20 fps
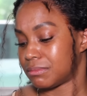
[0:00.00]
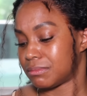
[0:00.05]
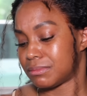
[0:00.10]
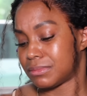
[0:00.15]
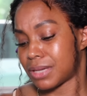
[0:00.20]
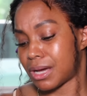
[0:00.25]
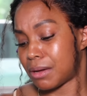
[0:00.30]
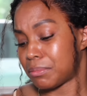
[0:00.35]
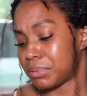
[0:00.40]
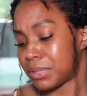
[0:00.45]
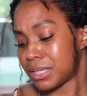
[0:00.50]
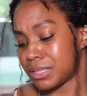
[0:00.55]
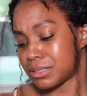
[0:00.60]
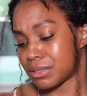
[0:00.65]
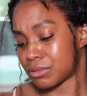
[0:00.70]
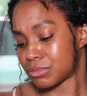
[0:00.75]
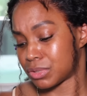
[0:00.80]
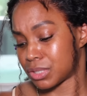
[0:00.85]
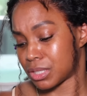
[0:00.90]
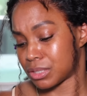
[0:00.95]
Y'all, please
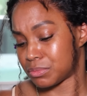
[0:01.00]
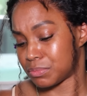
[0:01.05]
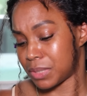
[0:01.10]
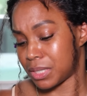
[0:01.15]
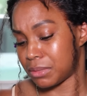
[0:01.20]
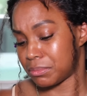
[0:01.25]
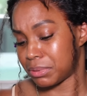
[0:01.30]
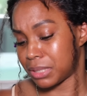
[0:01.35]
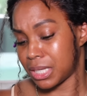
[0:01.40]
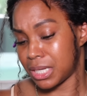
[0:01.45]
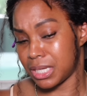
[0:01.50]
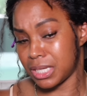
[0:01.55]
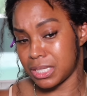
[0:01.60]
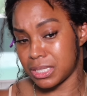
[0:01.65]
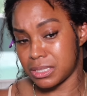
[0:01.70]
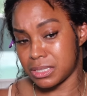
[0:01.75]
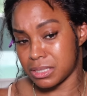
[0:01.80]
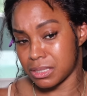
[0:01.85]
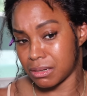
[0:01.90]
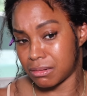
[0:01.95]
don't judge me,
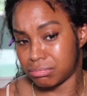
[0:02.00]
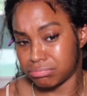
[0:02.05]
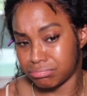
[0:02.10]
please.